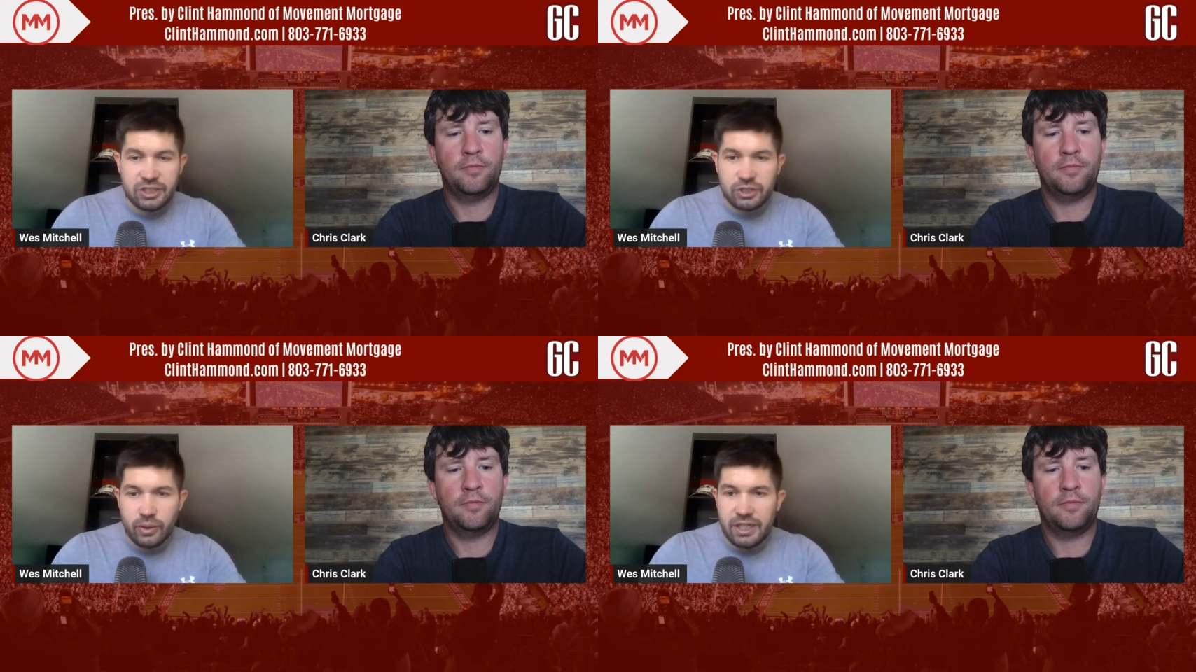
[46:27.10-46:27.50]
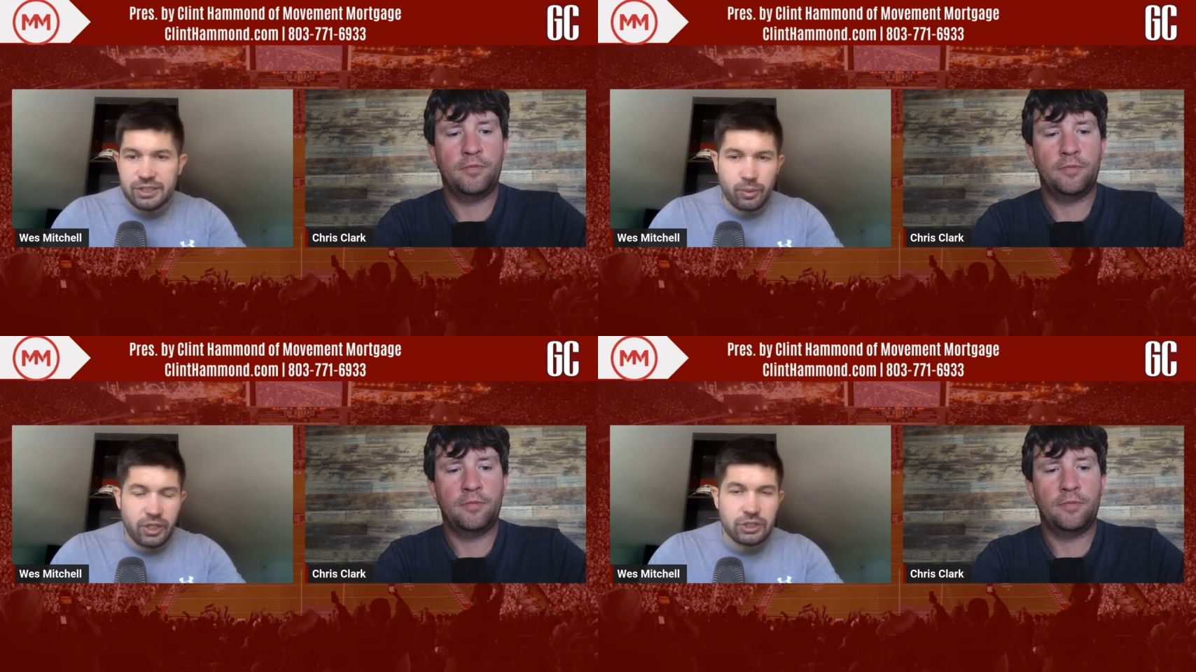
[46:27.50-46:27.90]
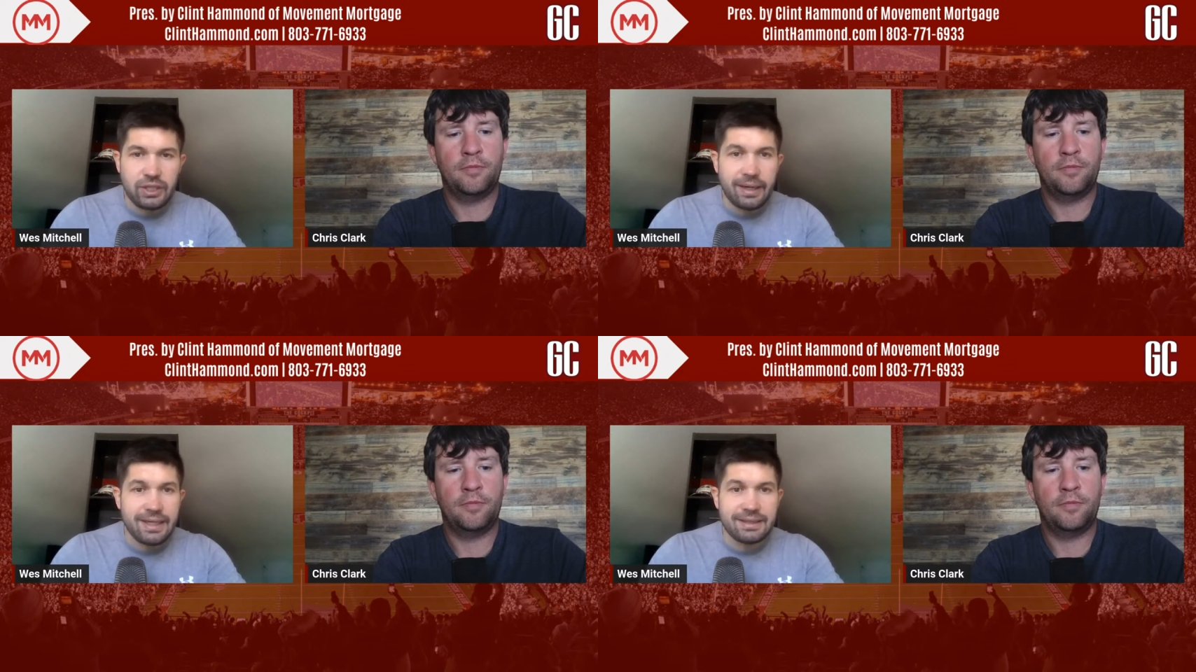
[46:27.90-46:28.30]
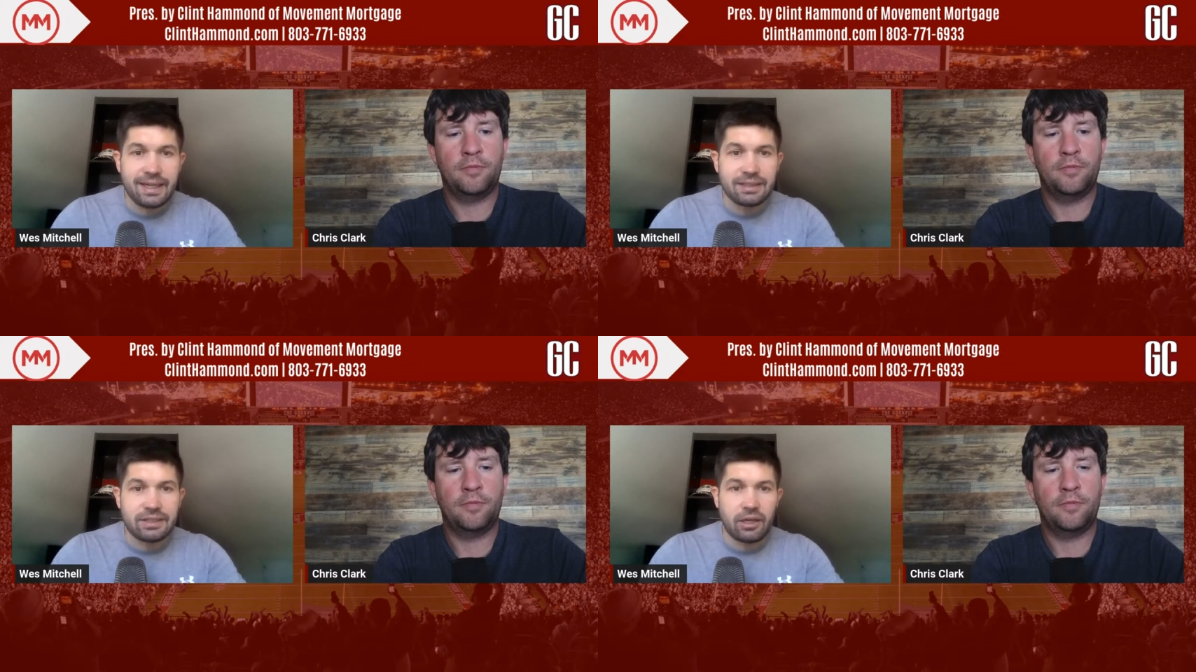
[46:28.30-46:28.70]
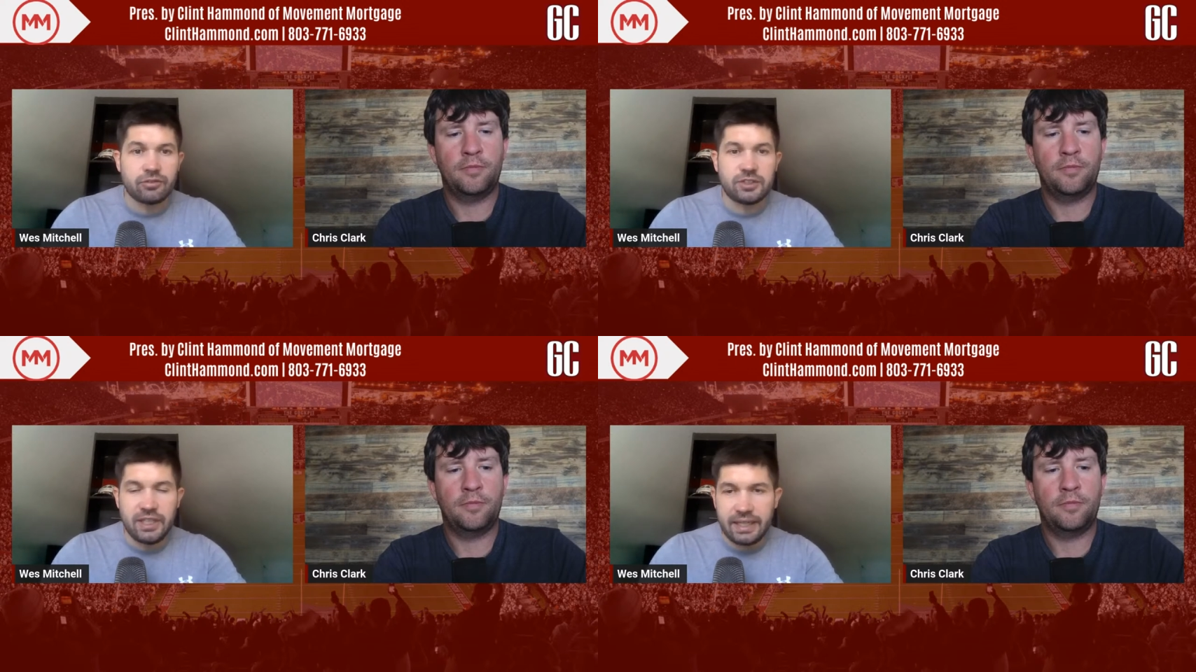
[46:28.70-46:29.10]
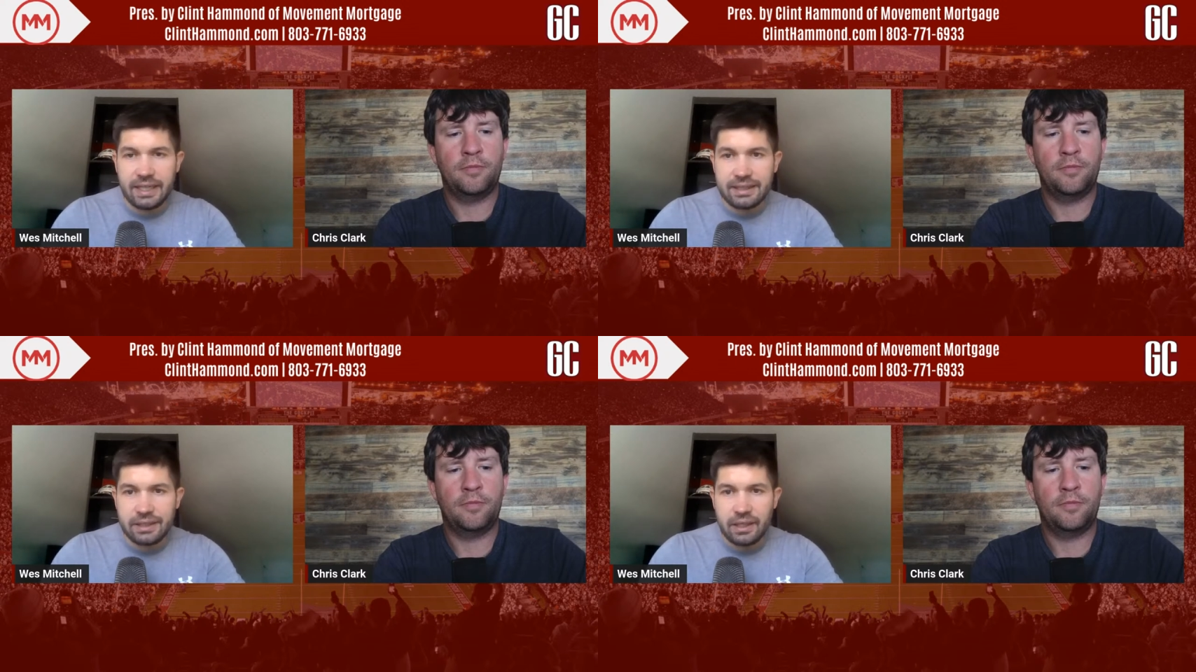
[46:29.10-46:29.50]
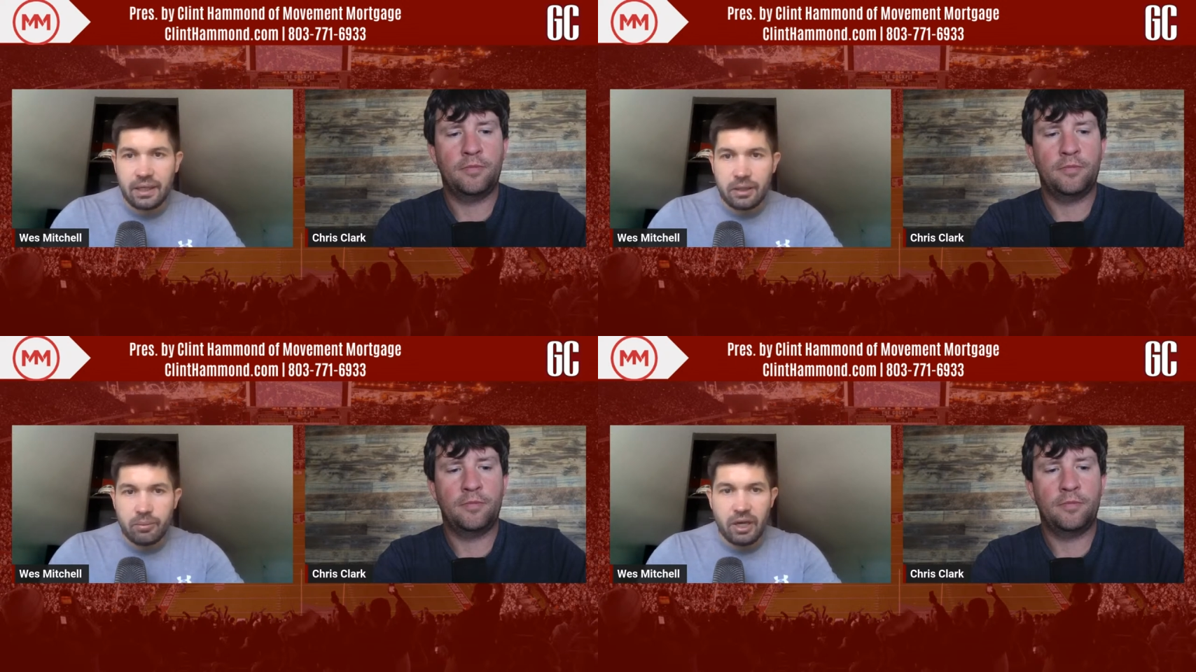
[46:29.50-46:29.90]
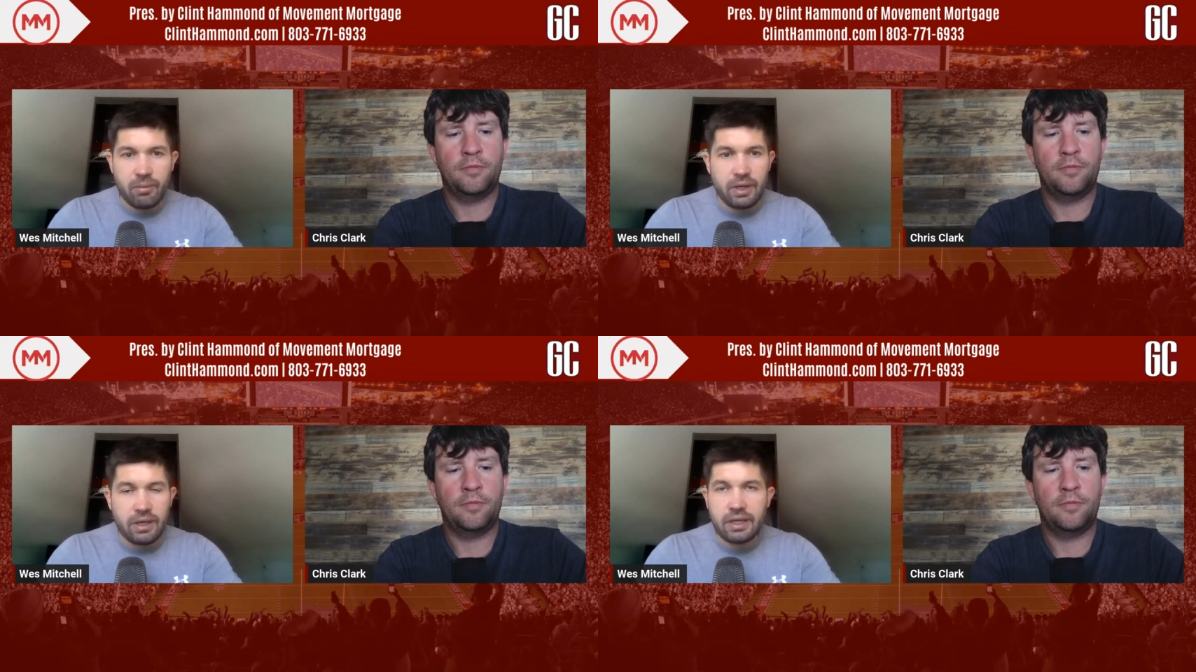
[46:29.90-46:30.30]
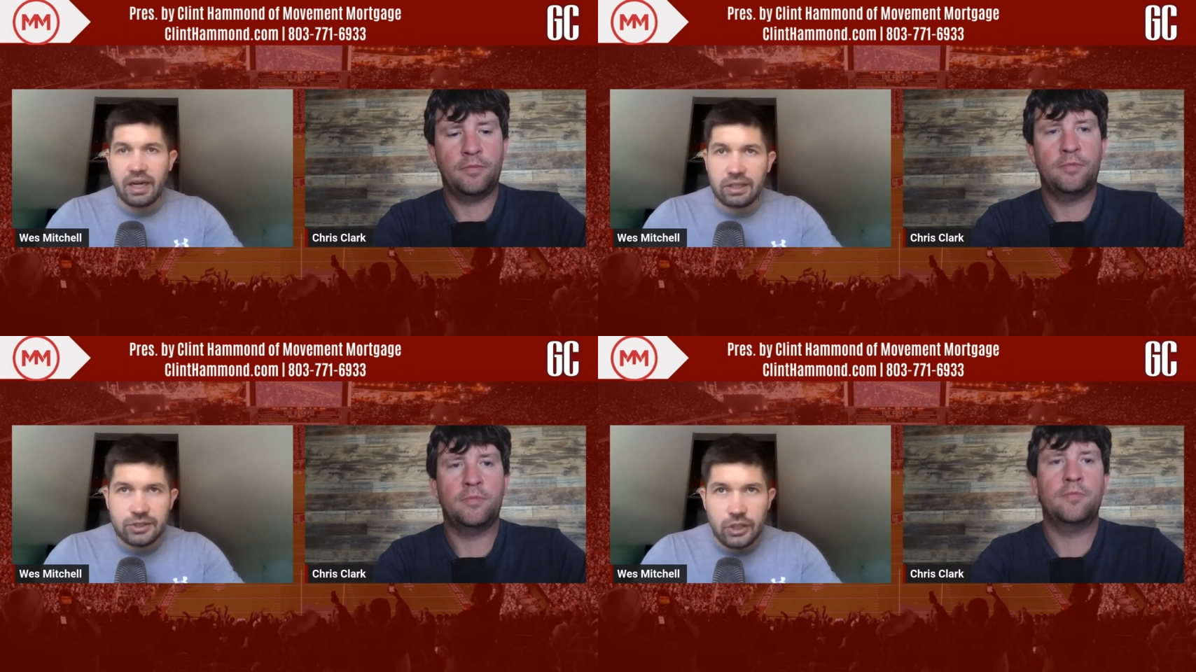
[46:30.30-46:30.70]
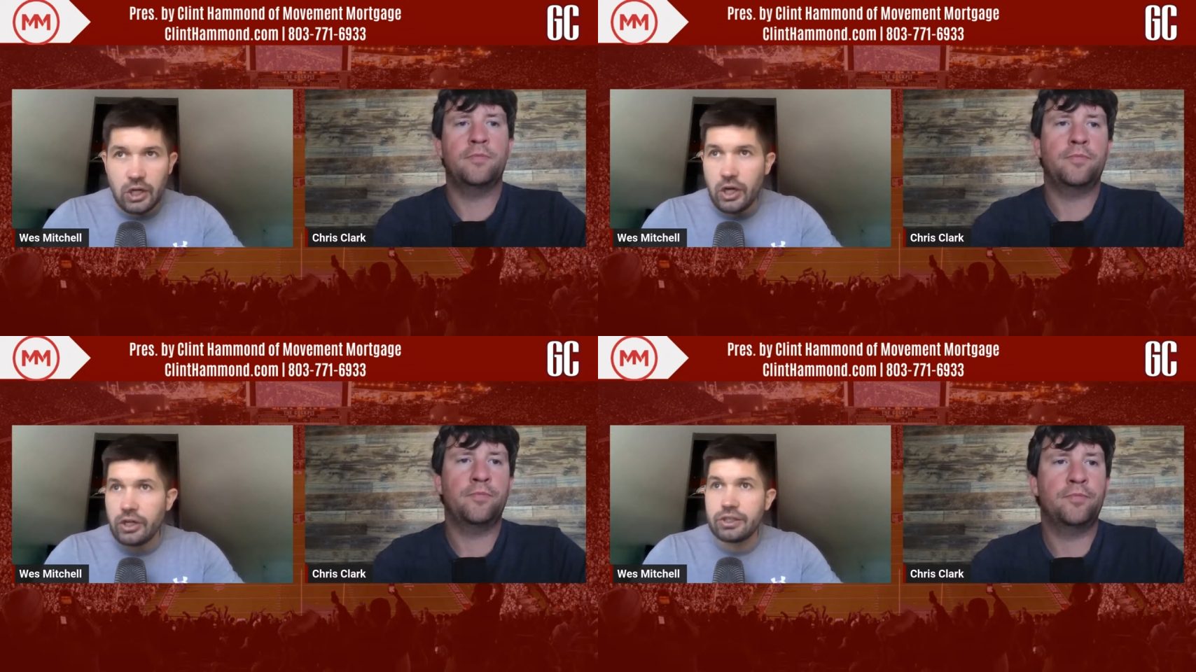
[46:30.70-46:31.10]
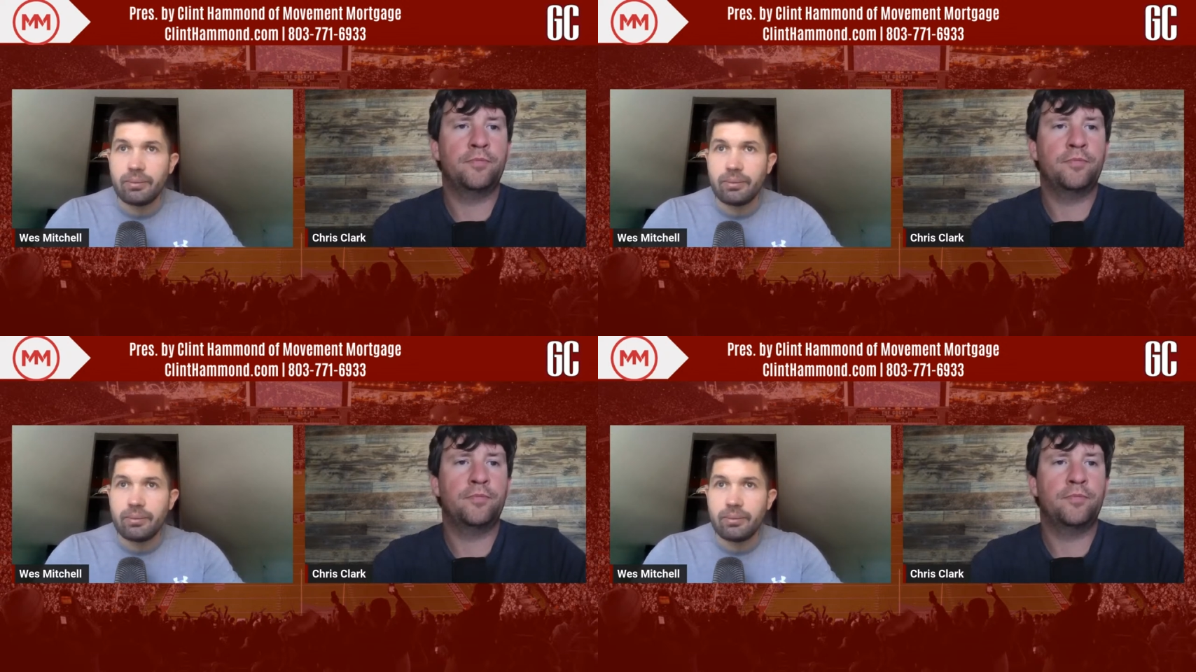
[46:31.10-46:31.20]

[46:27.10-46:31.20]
Speaker 1: a situation where you're trying to get that tough ticket, maybe concert,